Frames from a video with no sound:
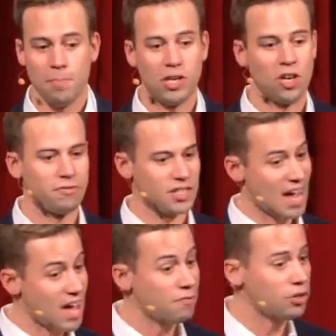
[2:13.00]
because
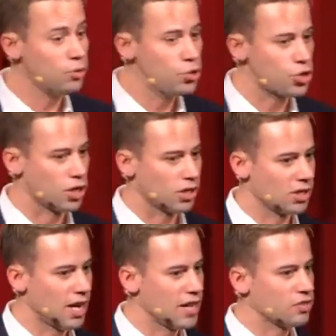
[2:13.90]

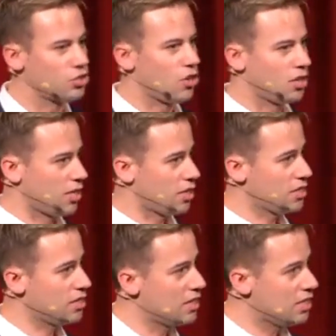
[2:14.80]
evolution has taught
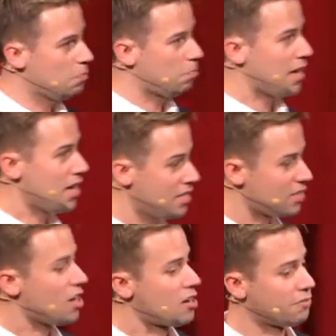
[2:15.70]
us that it pays
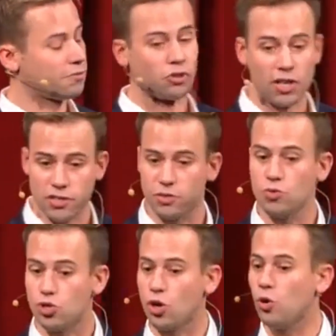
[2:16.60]
off for us
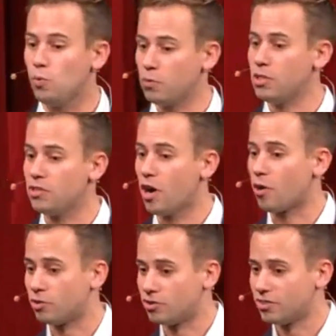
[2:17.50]
to show what we
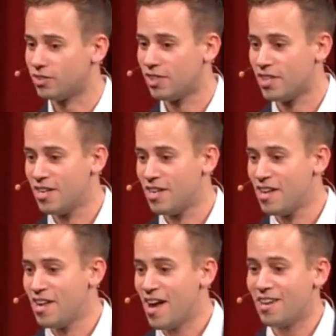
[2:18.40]
know.
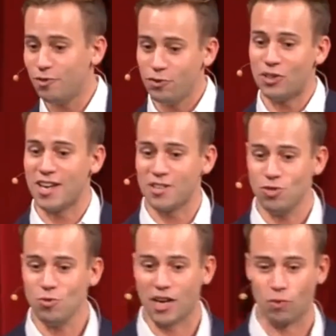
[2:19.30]
And if you can
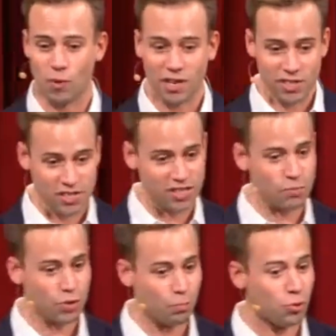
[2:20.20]
do that while there's
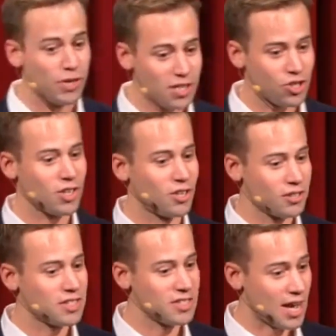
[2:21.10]
someone preaching
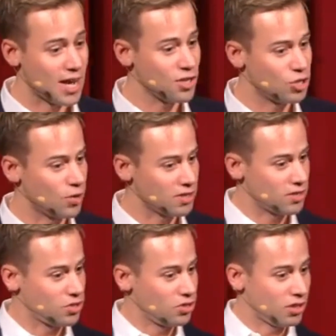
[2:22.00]
on stage who has
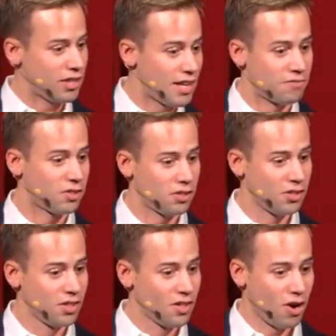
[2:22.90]
a certain
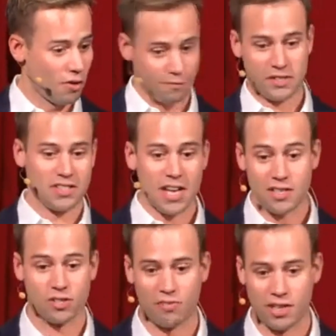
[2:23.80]
level of
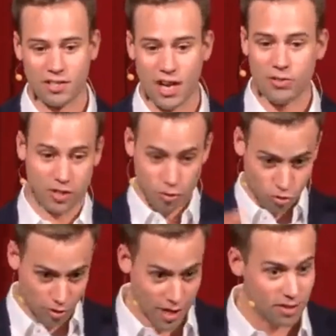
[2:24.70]
status right now that you
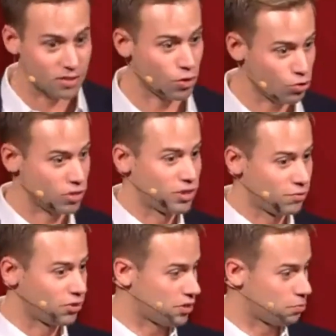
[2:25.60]
created socially
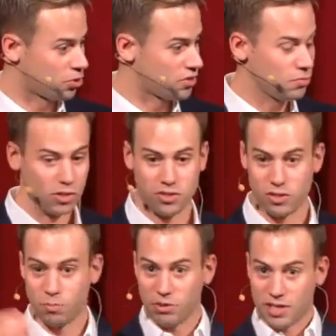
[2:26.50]
for this person
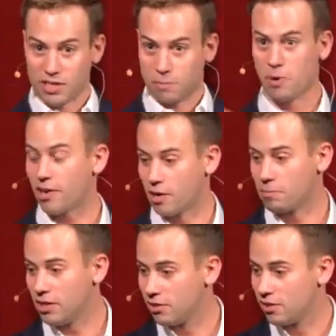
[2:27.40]
because you put that spot on
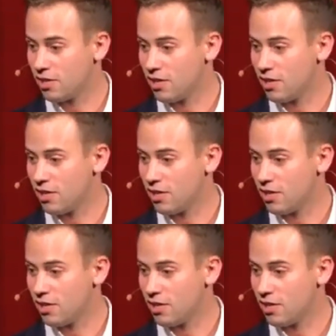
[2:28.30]
me,